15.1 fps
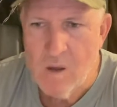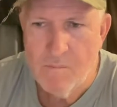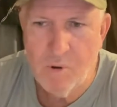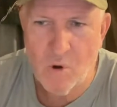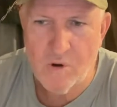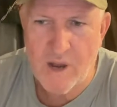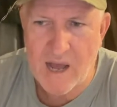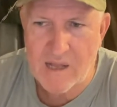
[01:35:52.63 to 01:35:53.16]

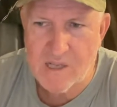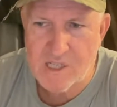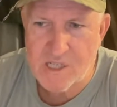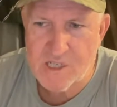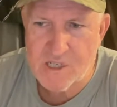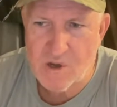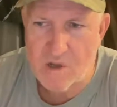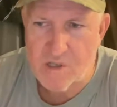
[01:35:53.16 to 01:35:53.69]
Port Douglas
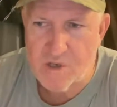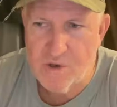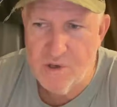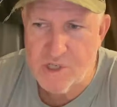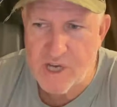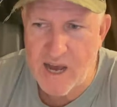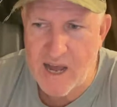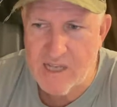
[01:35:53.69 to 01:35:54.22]
has got two
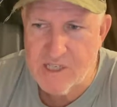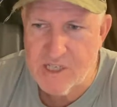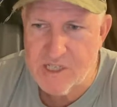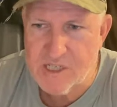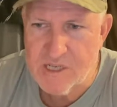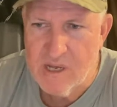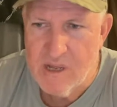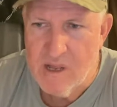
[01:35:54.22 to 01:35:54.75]

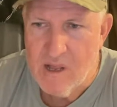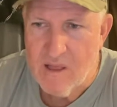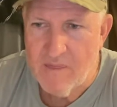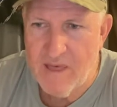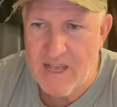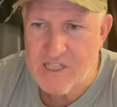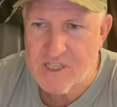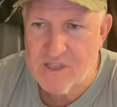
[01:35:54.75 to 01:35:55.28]
chargers.
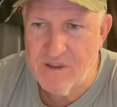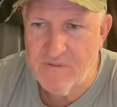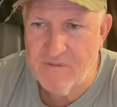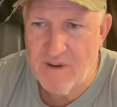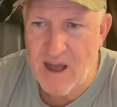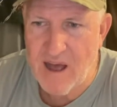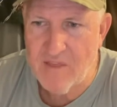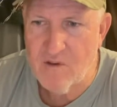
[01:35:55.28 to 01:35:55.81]
That's the
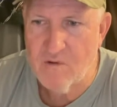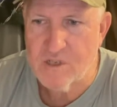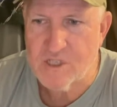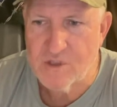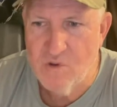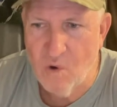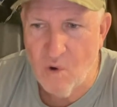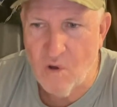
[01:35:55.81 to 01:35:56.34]

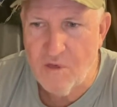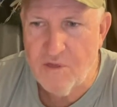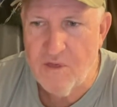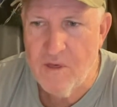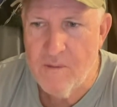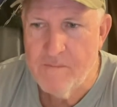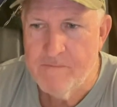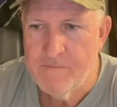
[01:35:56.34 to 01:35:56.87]
farthest north
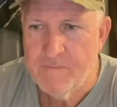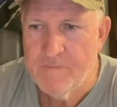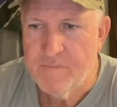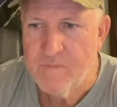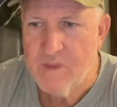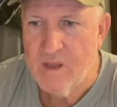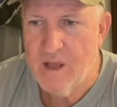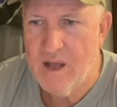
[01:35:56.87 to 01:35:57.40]

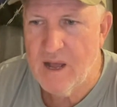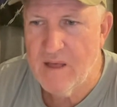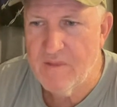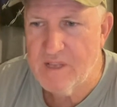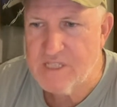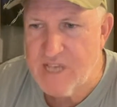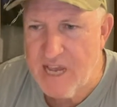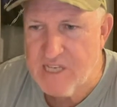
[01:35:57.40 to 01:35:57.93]

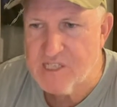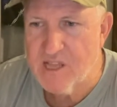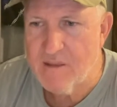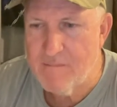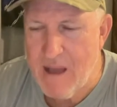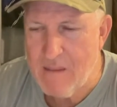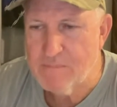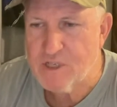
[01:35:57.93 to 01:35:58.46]
the Tesla
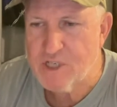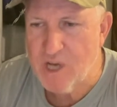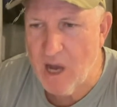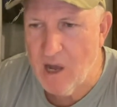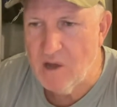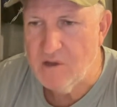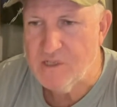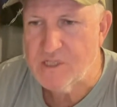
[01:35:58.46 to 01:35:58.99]
map
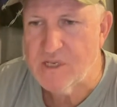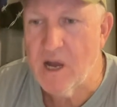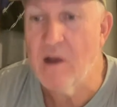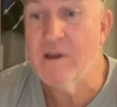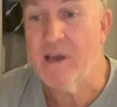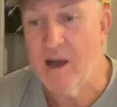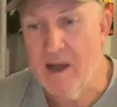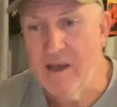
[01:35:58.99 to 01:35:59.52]
shows.
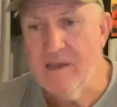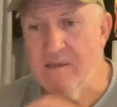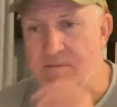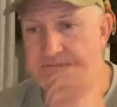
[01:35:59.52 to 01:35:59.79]
Okay.